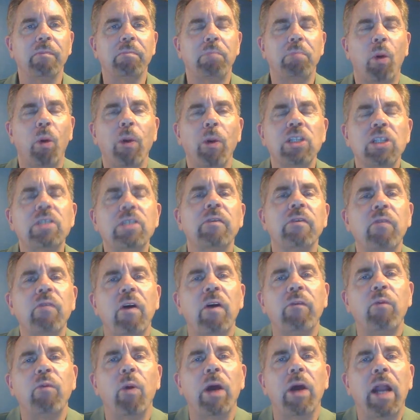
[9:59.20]
points
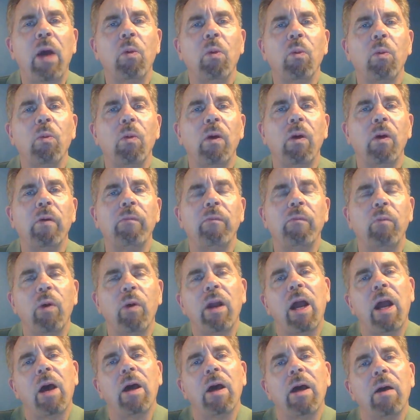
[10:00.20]
of what I
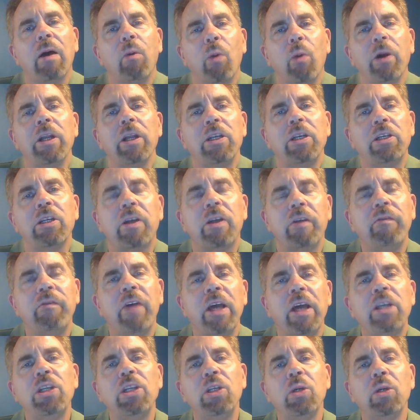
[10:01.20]
wanted to
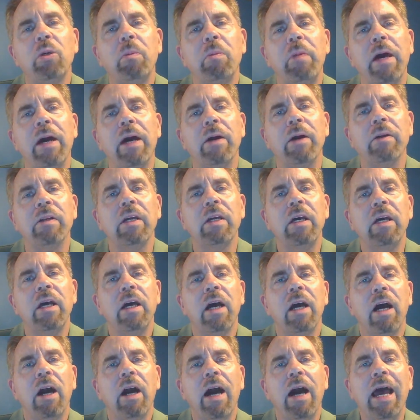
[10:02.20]
convey to you about
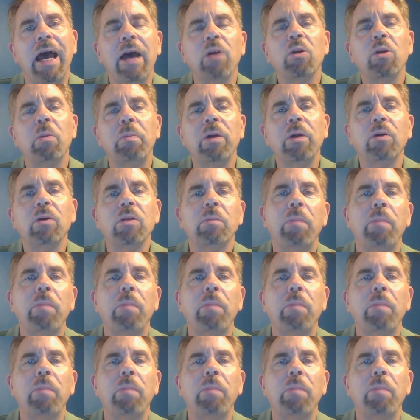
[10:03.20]
how to build a